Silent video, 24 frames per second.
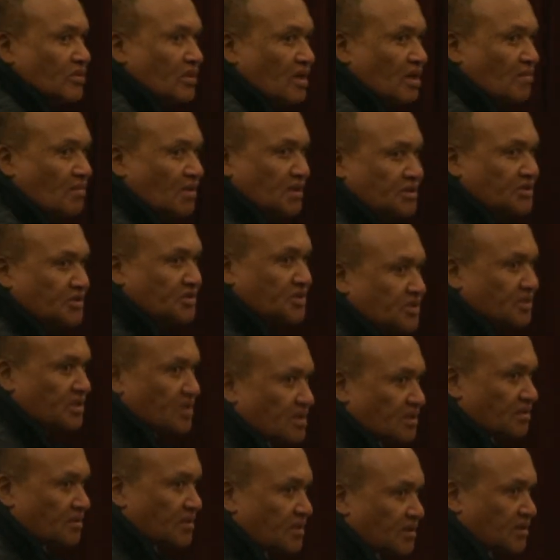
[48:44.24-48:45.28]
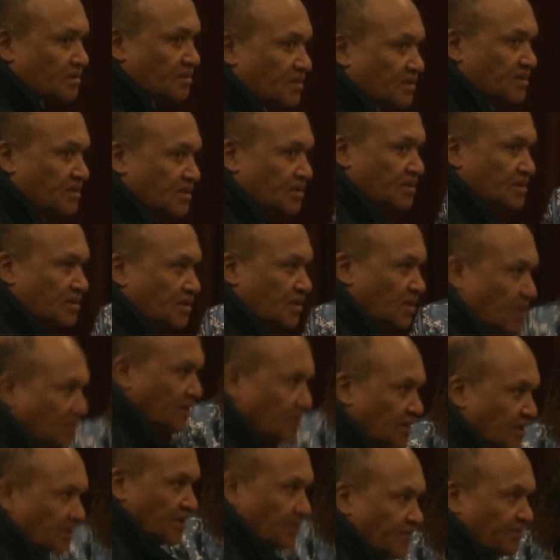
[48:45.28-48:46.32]
Father, we
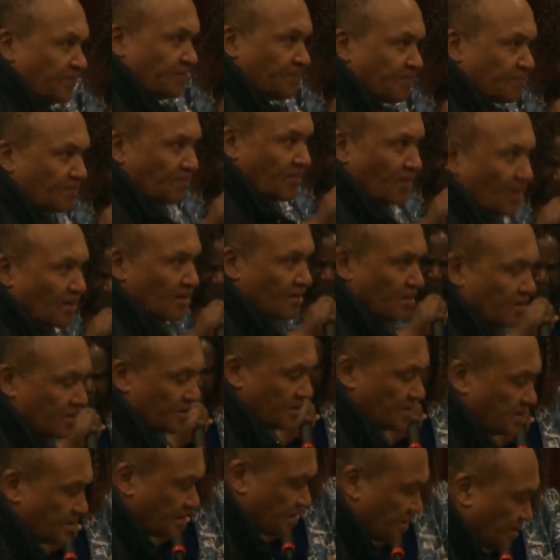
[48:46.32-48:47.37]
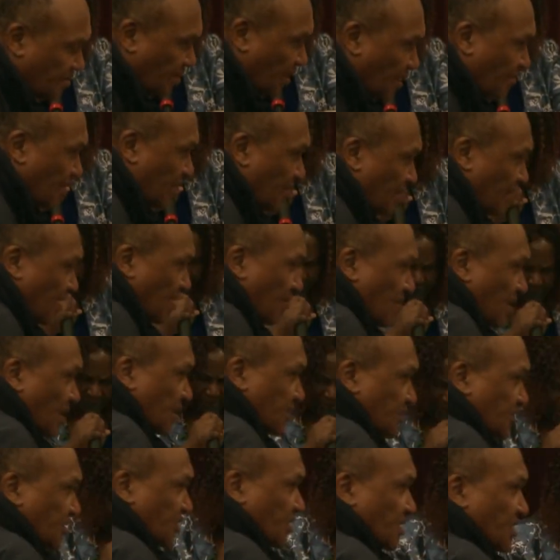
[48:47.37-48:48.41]
just want to honor you tonight.
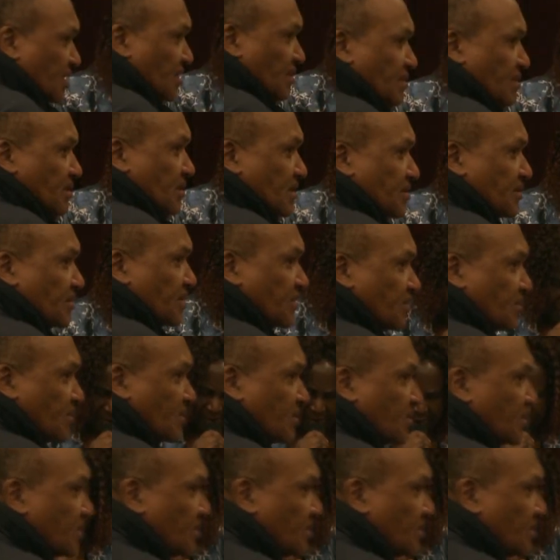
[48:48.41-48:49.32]
We want